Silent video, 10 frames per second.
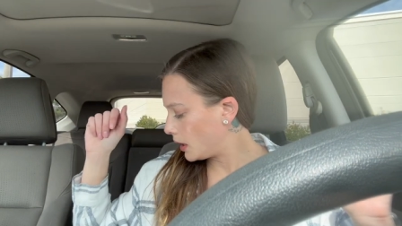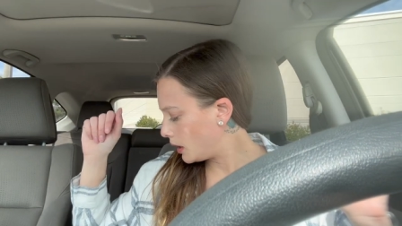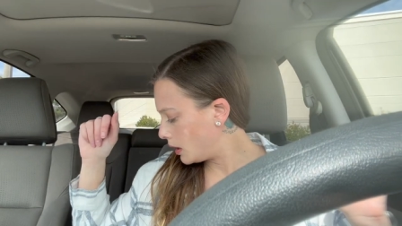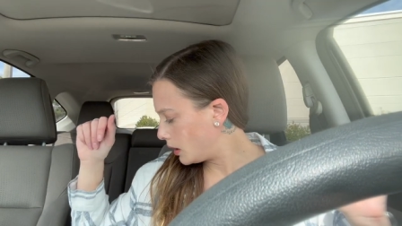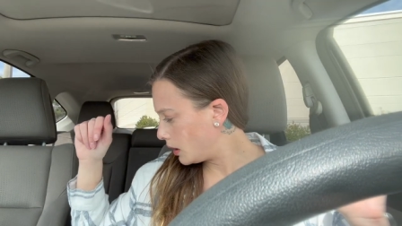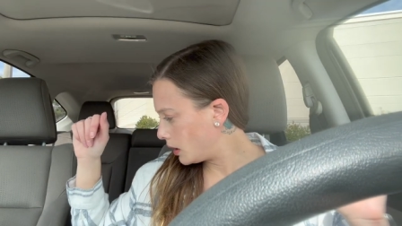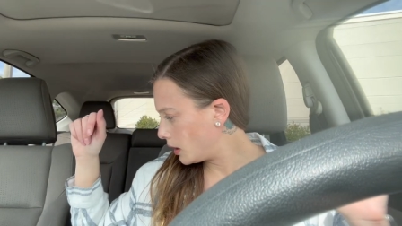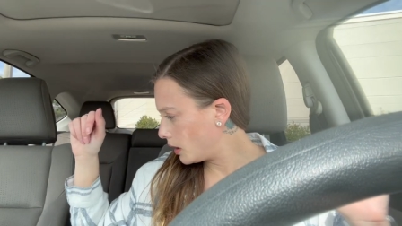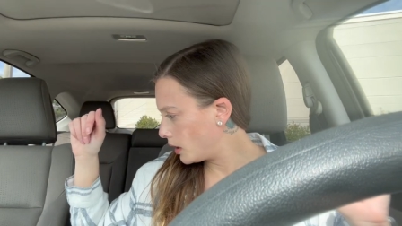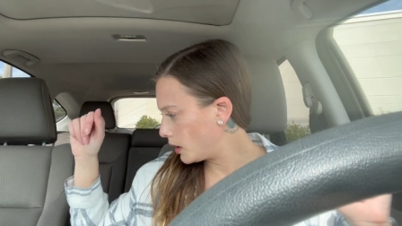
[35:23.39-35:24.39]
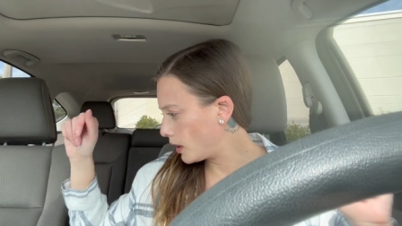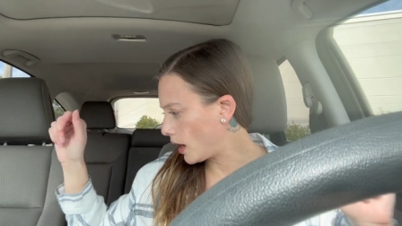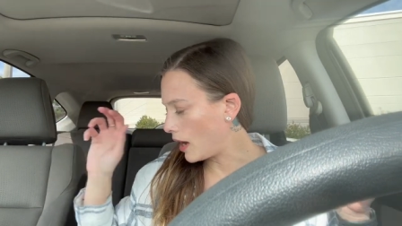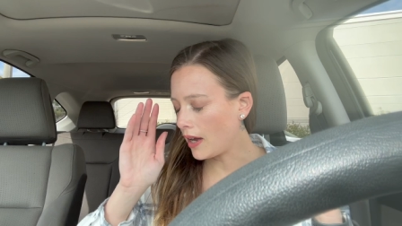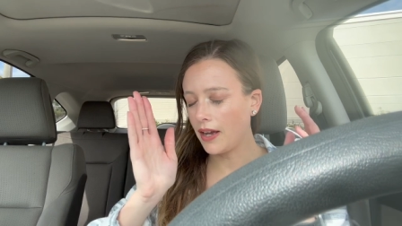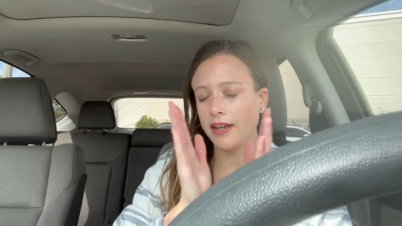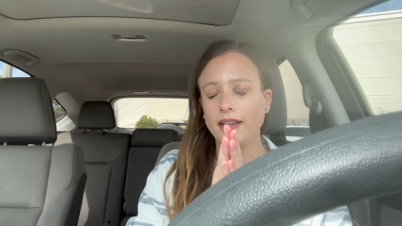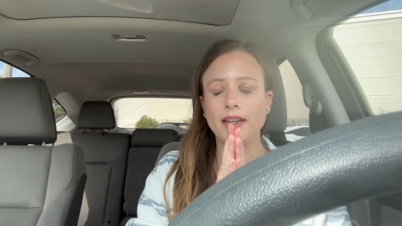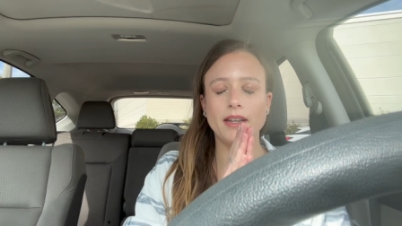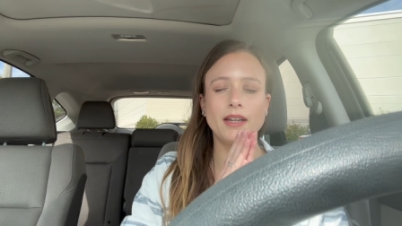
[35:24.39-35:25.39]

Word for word: uh, I,